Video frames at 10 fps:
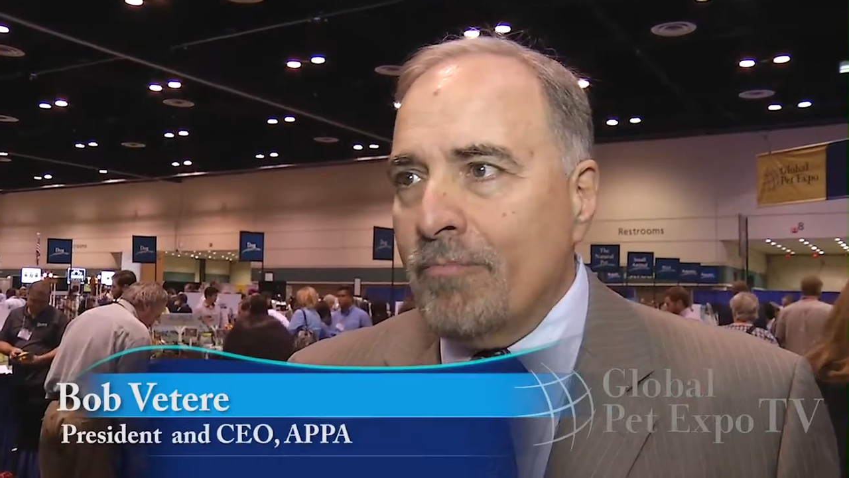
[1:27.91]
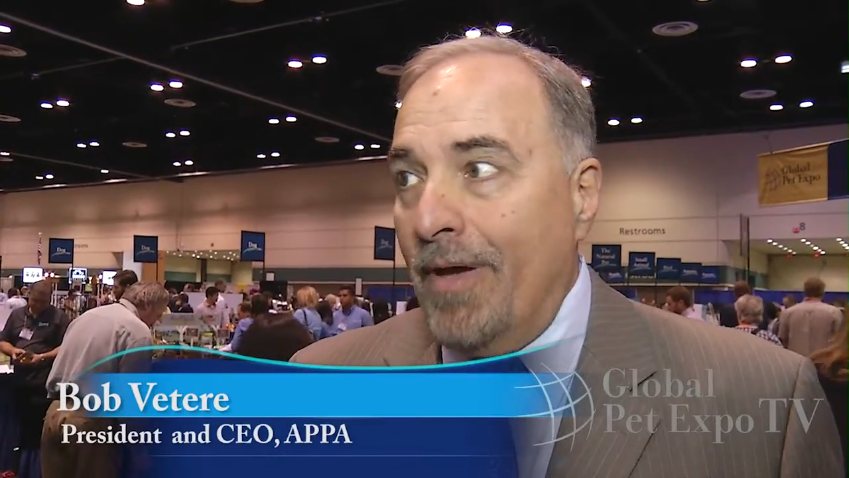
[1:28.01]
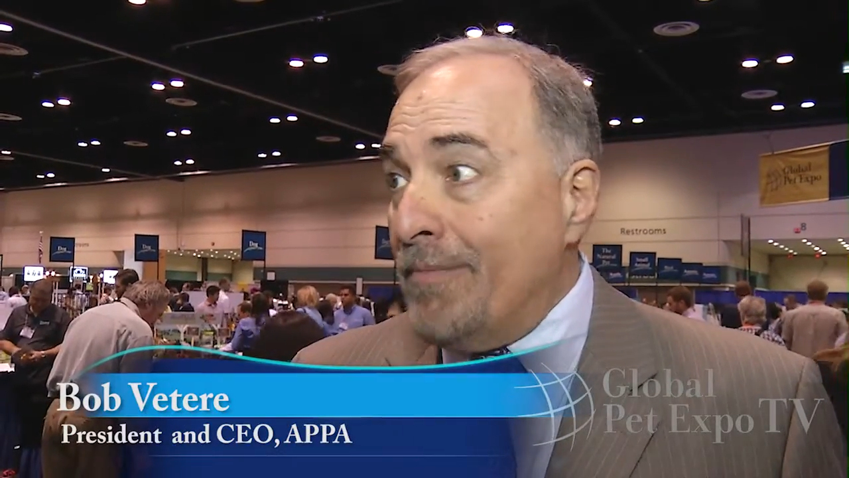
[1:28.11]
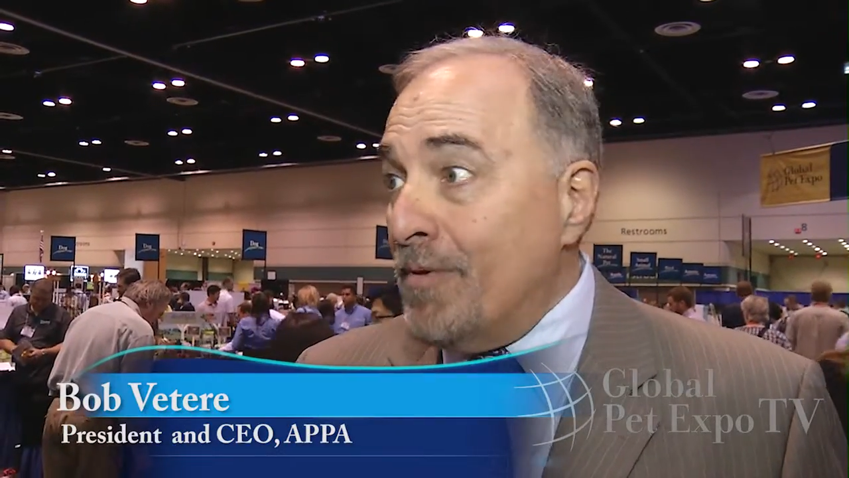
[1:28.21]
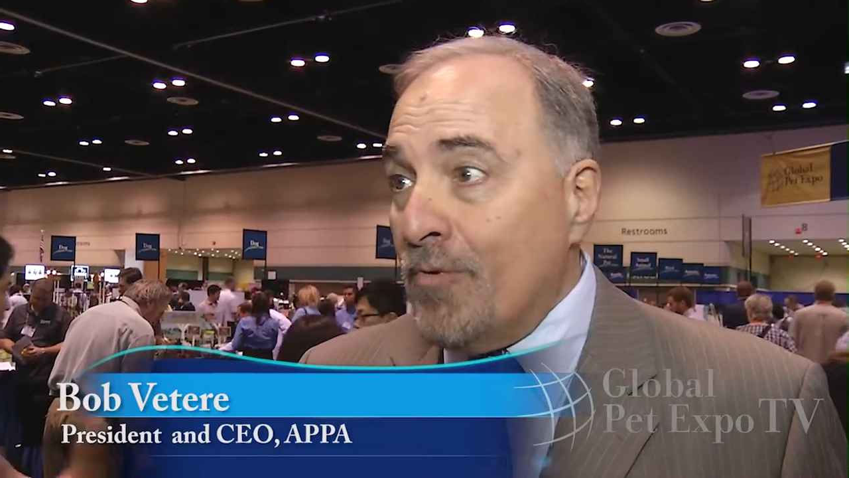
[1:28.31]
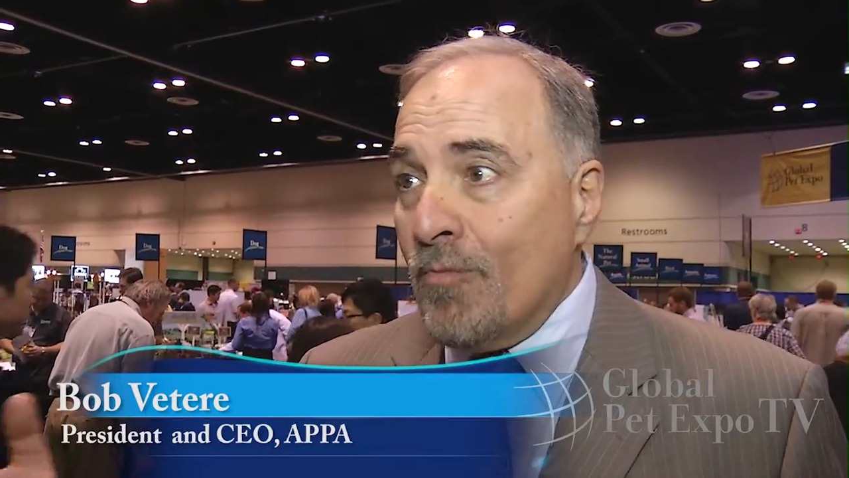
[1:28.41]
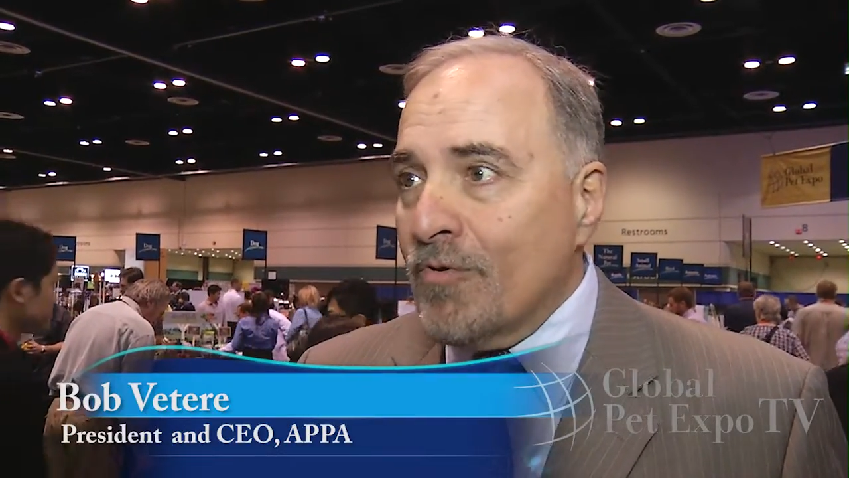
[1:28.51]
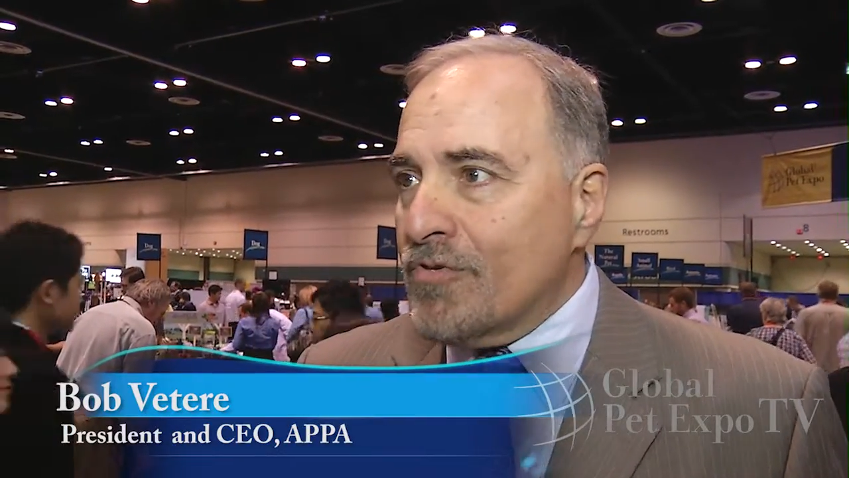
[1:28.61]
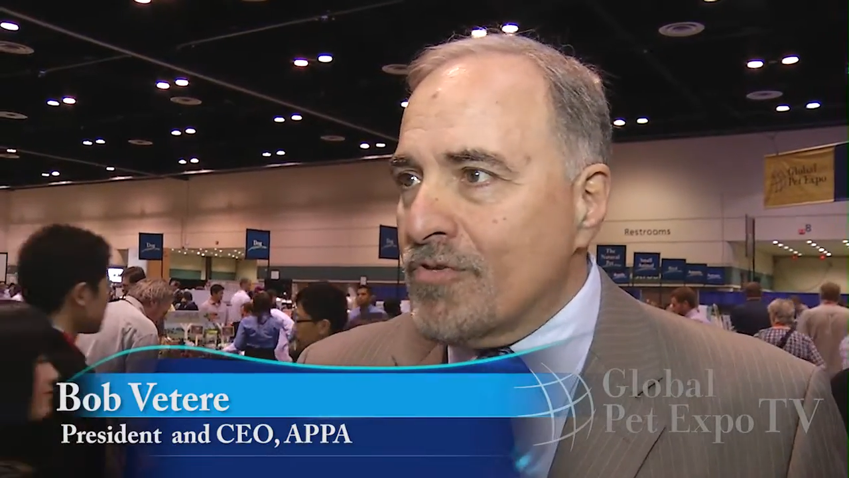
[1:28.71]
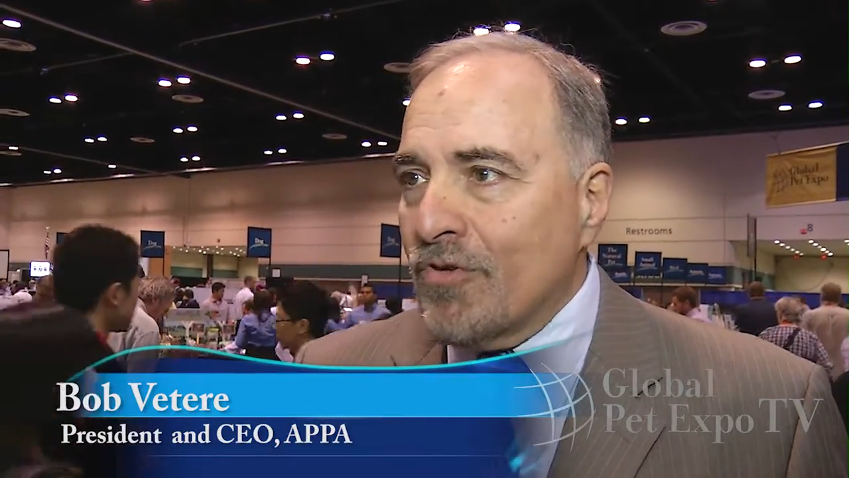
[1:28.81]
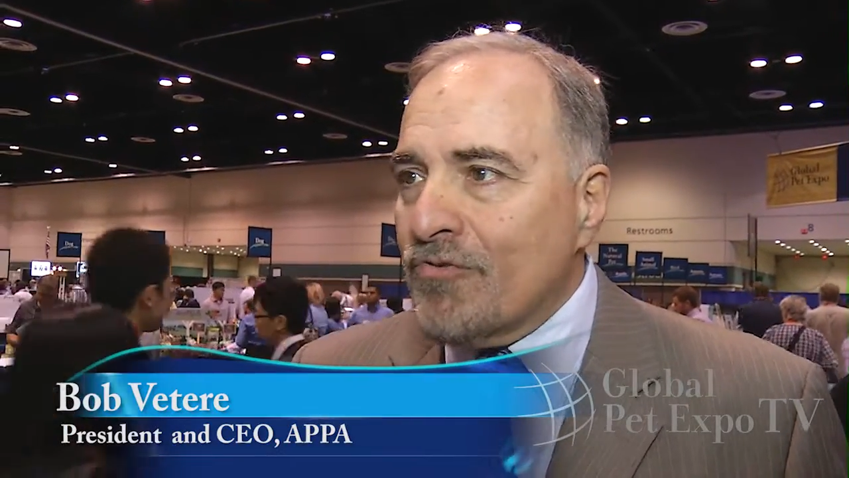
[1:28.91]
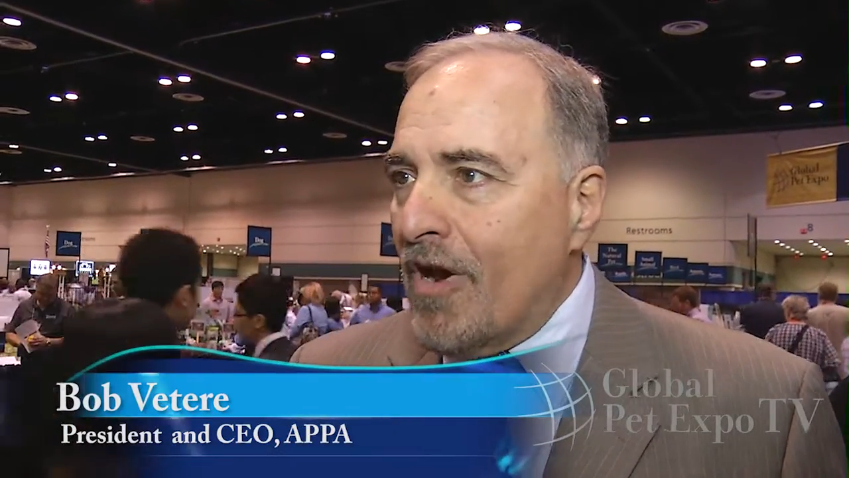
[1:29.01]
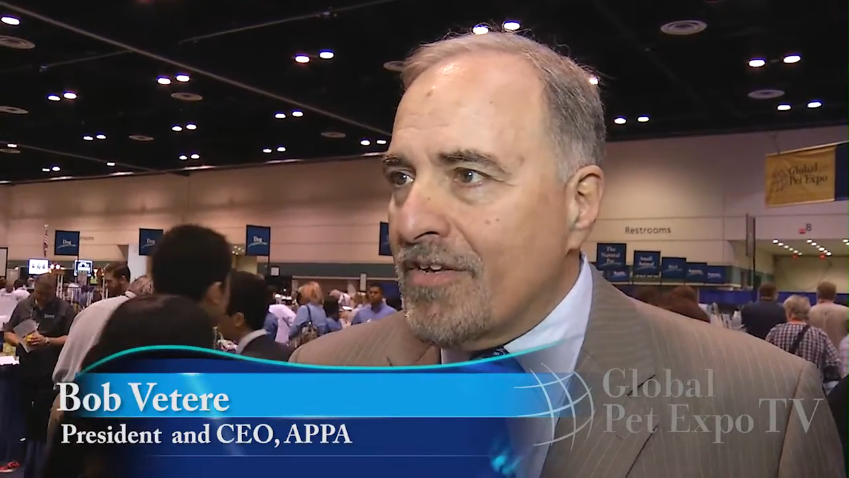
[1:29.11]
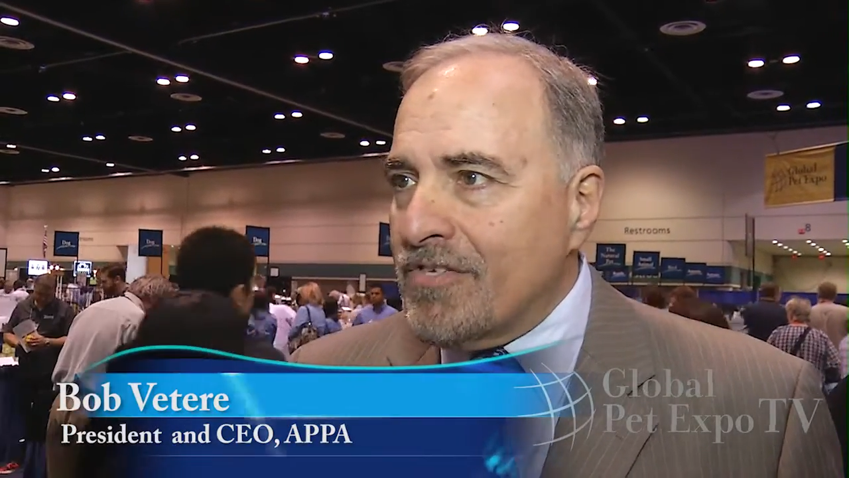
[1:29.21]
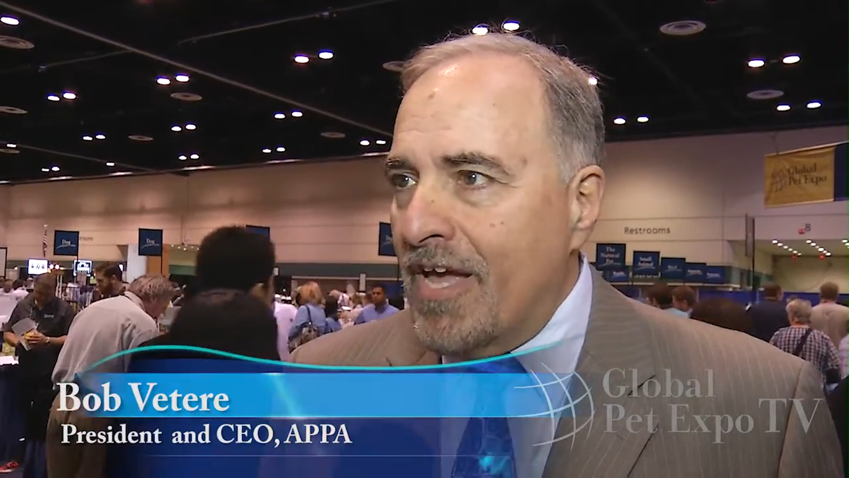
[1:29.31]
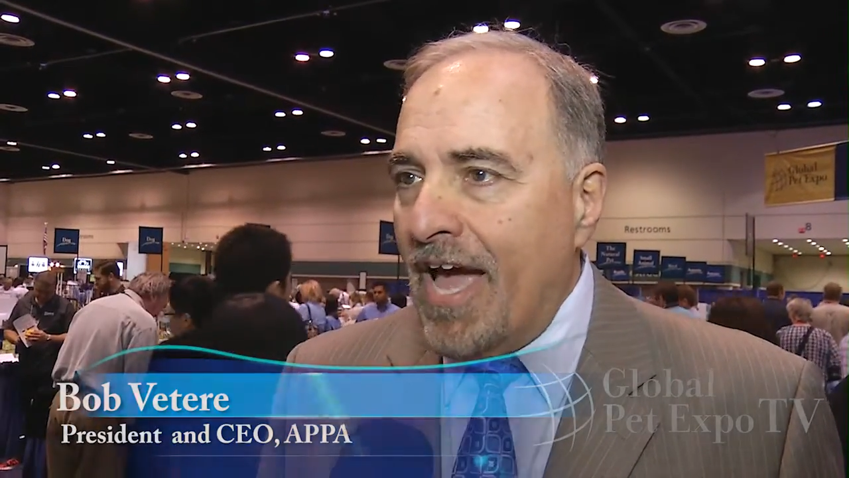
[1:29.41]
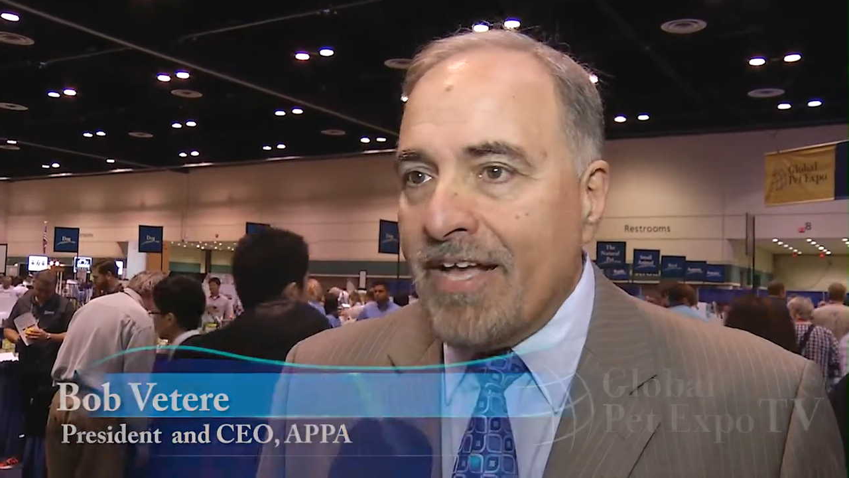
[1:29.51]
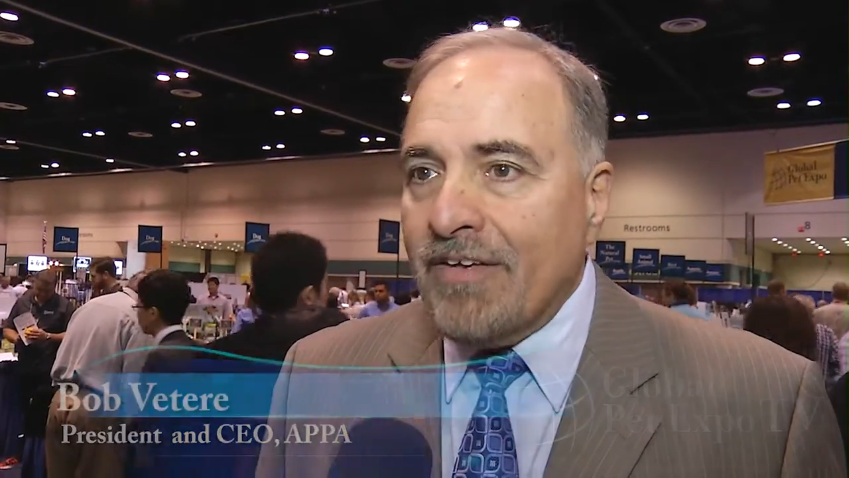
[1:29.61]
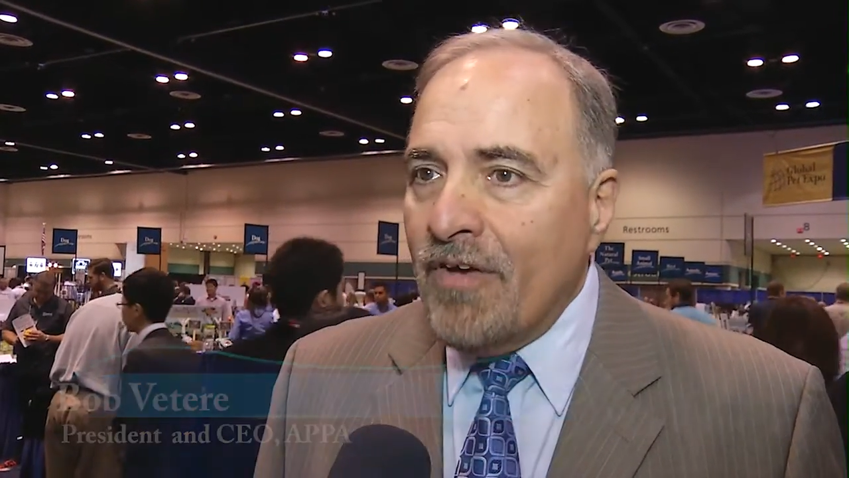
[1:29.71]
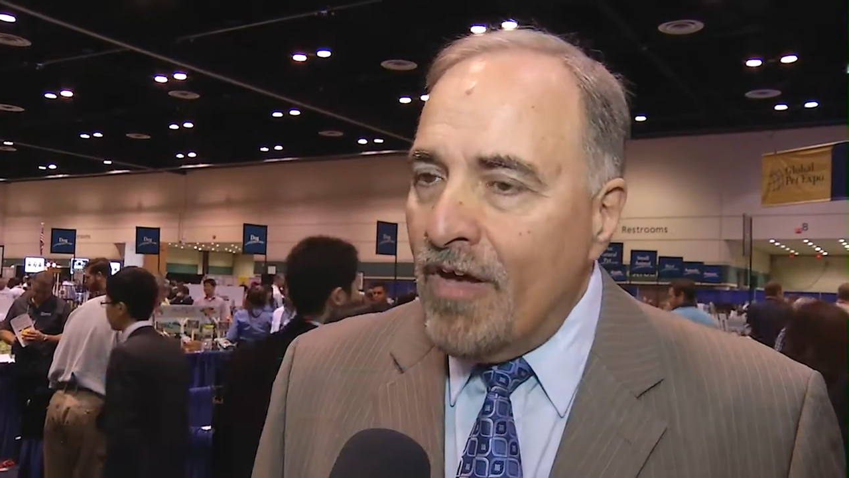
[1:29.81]
Baby boomers are still trying to stay
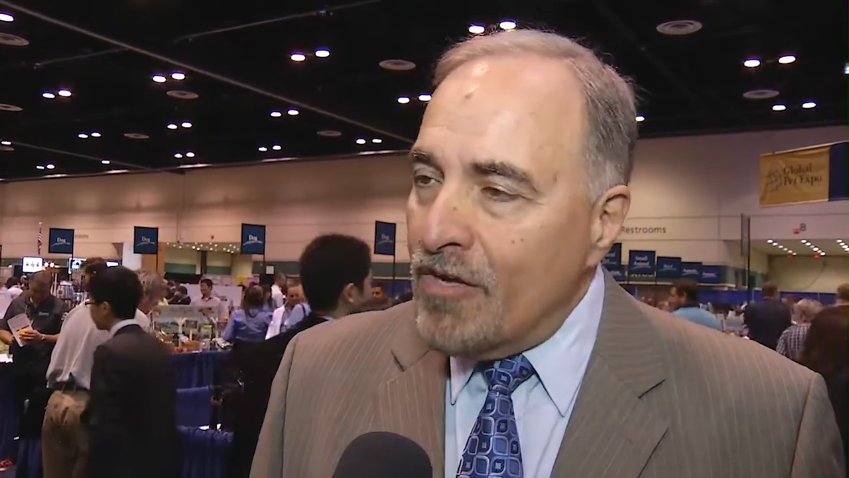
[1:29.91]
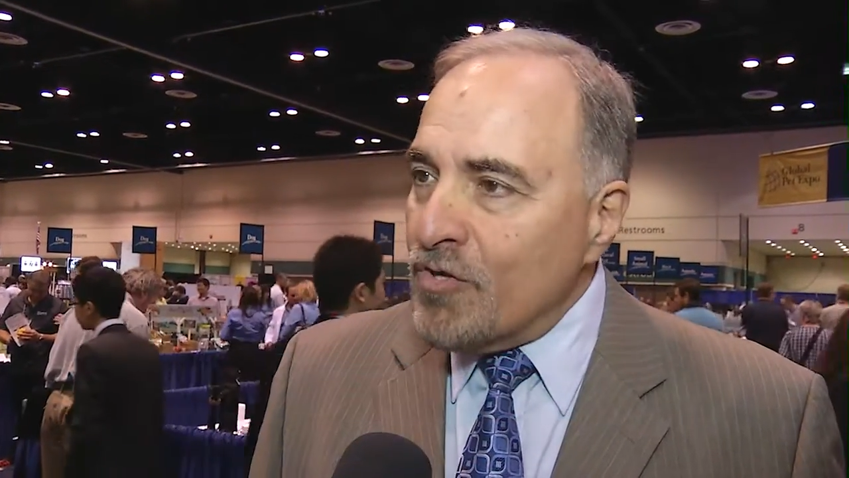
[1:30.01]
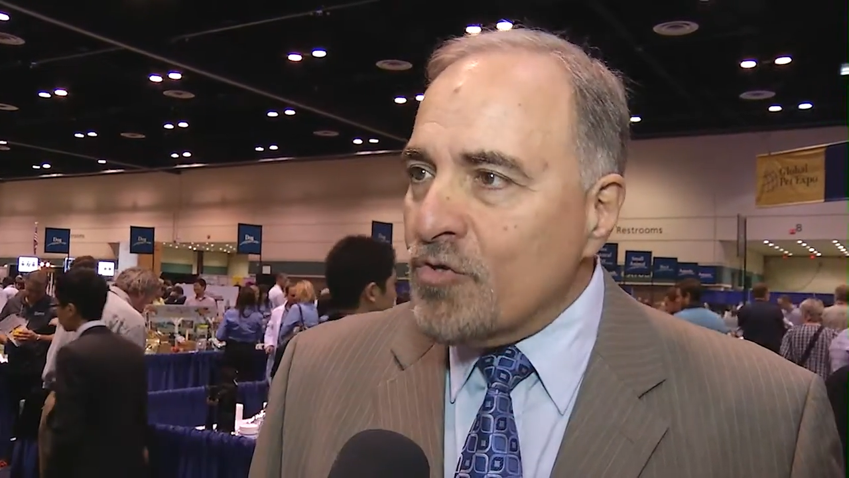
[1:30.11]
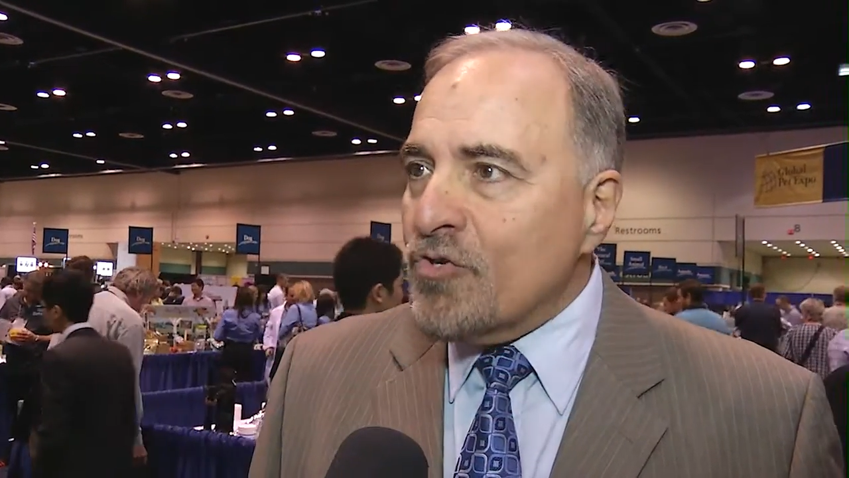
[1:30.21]
active, so